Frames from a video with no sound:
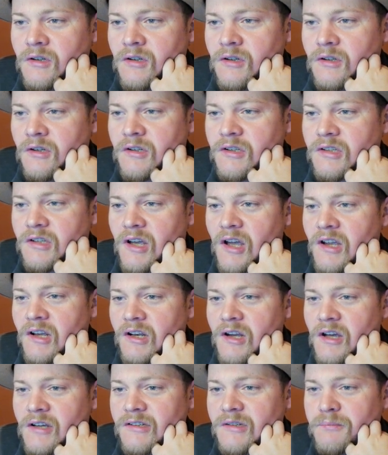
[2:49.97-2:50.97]
Looks like
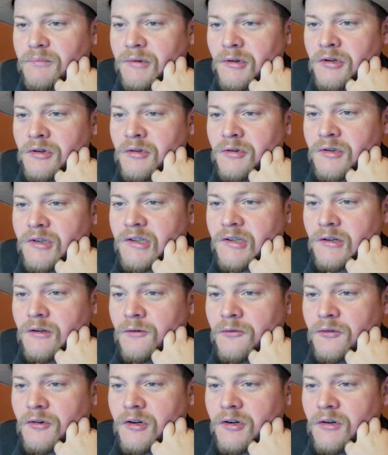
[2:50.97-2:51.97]
nice blue,
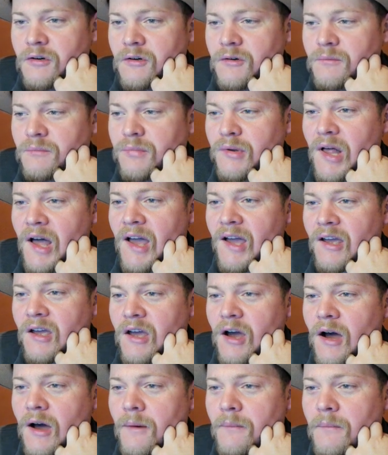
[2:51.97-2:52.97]
silver, black
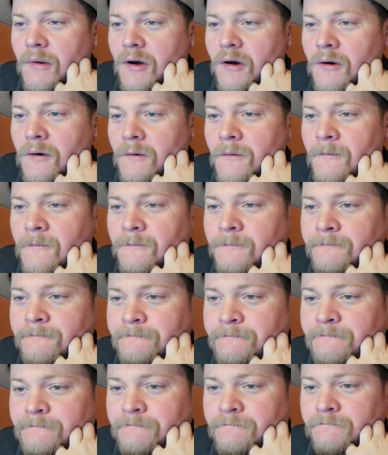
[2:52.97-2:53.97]
combo.
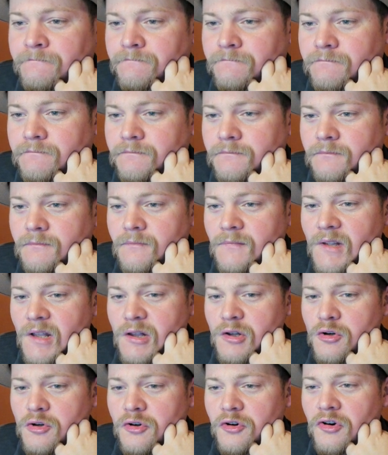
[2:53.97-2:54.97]

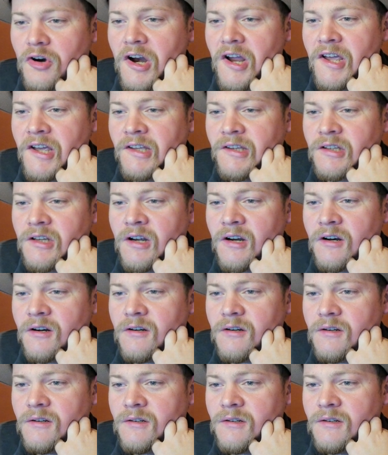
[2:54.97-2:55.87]
A little gray in there.